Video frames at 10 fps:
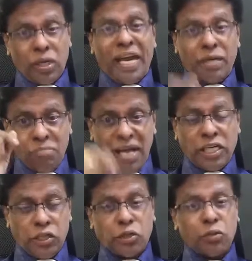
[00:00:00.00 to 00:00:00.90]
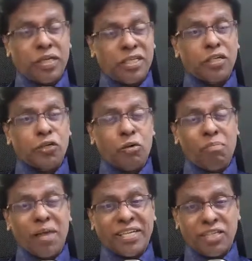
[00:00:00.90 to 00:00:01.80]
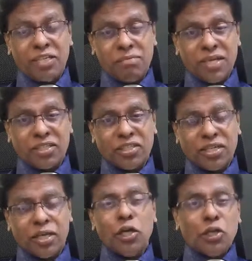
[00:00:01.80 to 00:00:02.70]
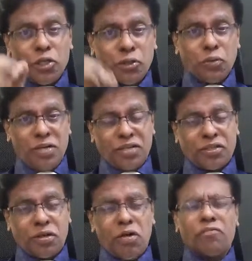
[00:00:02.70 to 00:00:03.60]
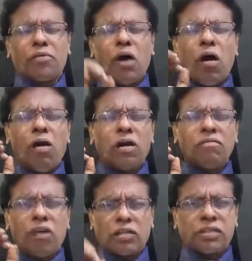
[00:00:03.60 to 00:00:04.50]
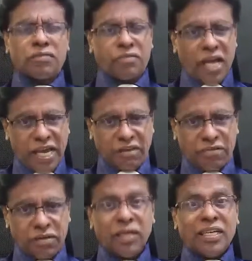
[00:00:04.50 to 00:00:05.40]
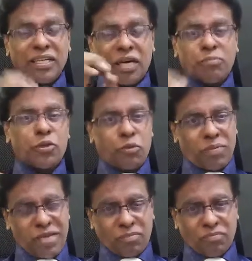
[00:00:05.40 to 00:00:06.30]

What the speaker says: In my institute, Indian Institute of Mind Dynamics, students from all walks of life comes to me.